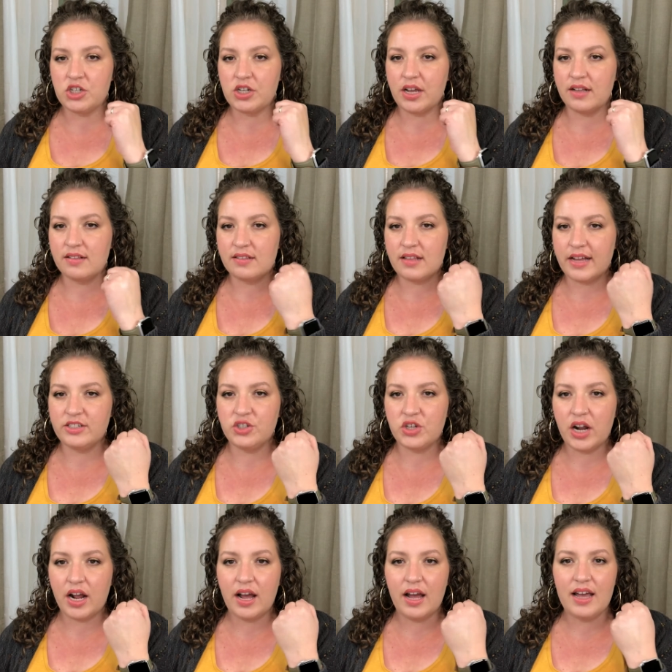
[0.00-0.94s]
et
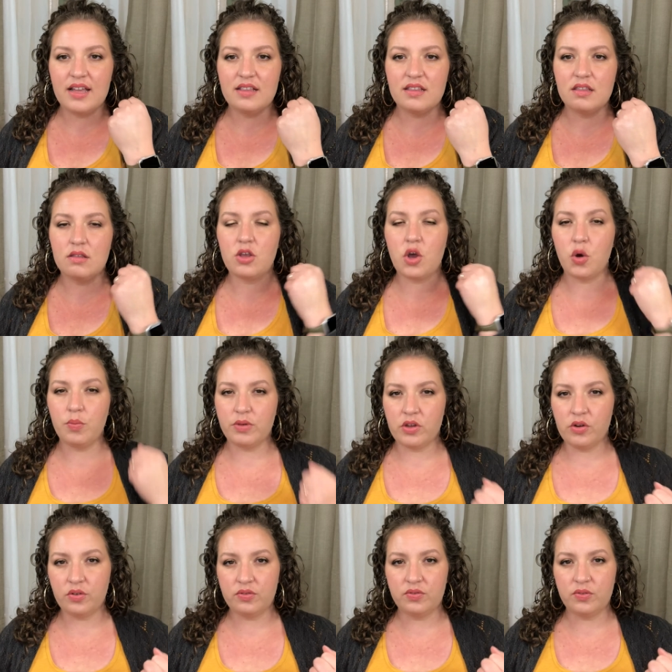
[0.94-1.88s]
cetera. It's so
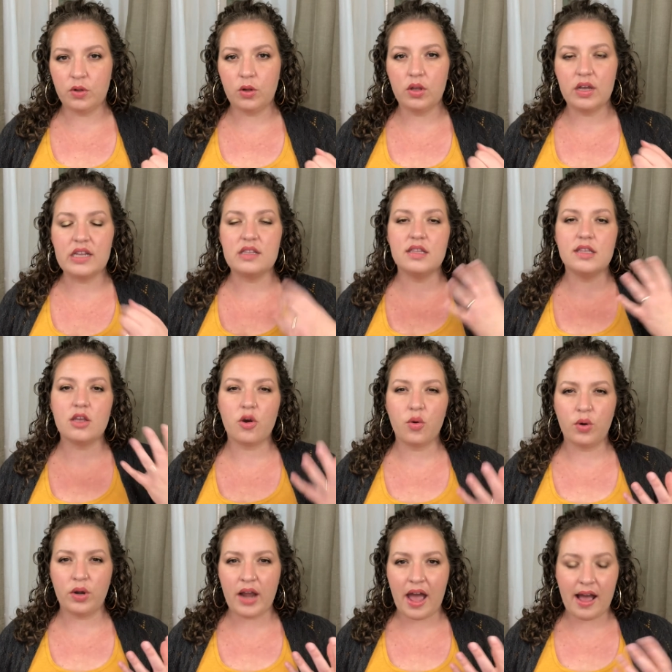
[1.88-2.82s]
beautiful, it's so
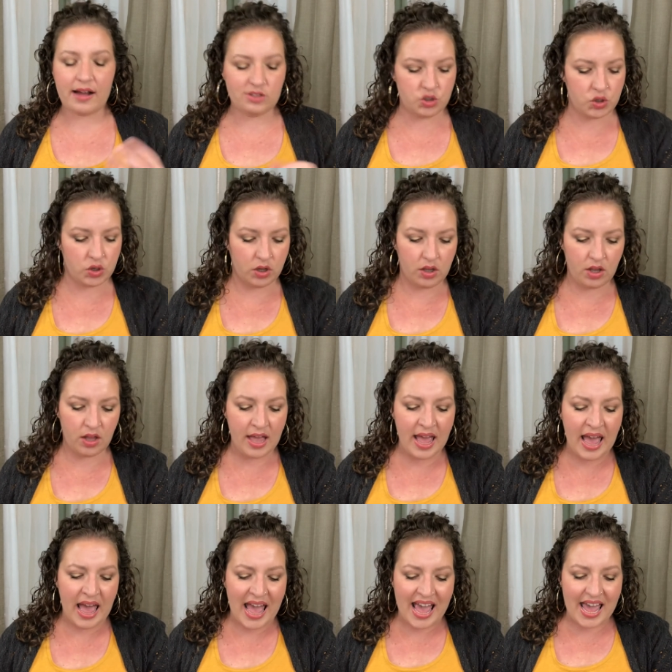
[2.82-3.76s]
natural.
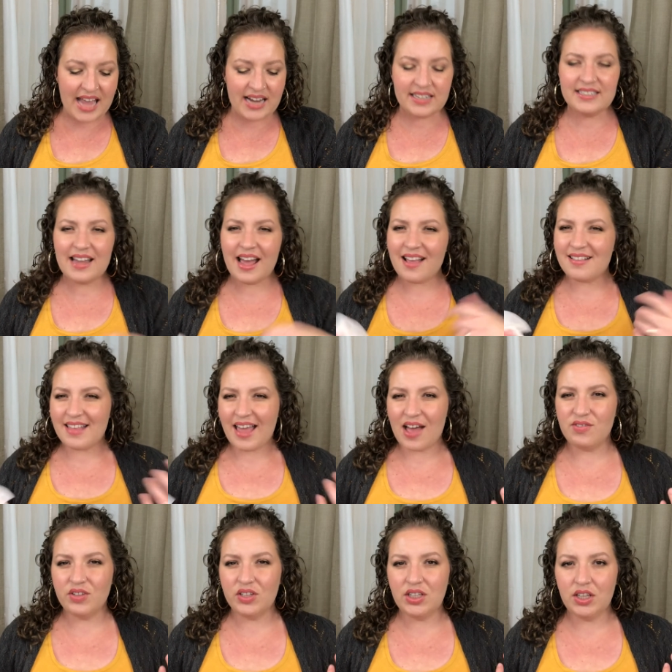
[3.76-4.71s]
It does have
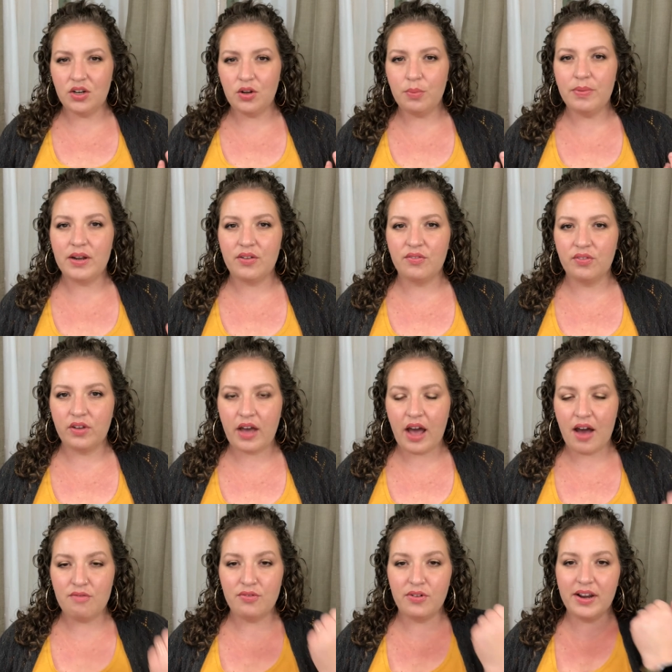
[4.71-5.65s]
a little bit of
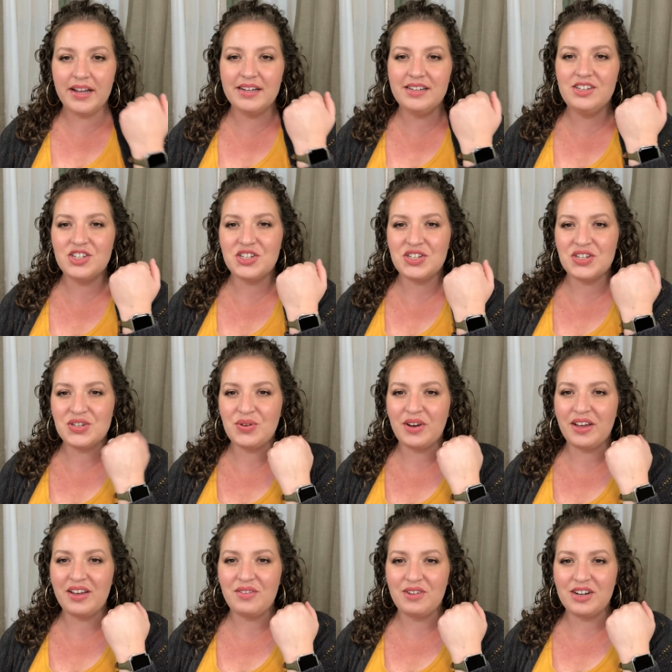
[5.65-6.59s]
coverage to
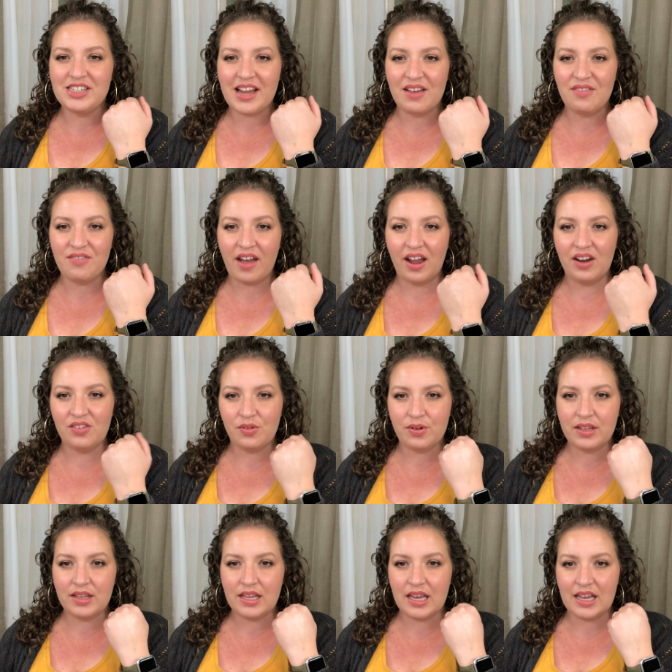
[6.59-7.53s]
it, which I find
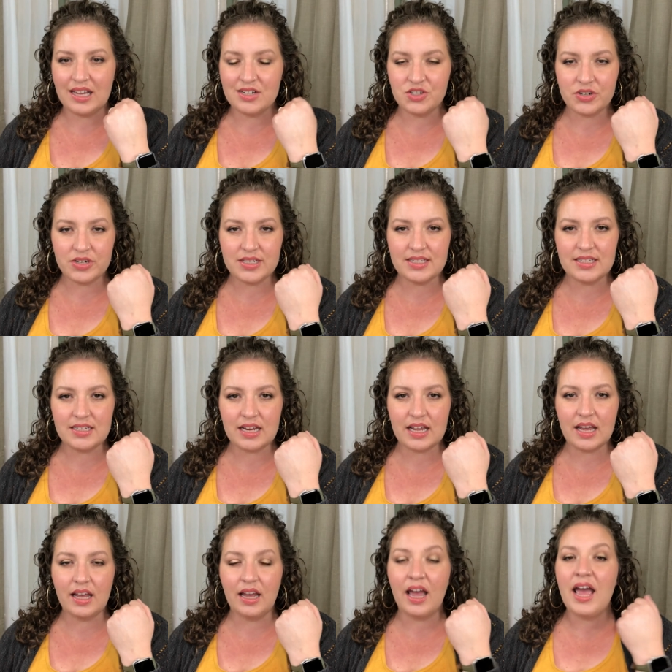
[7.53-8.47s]
really interesting,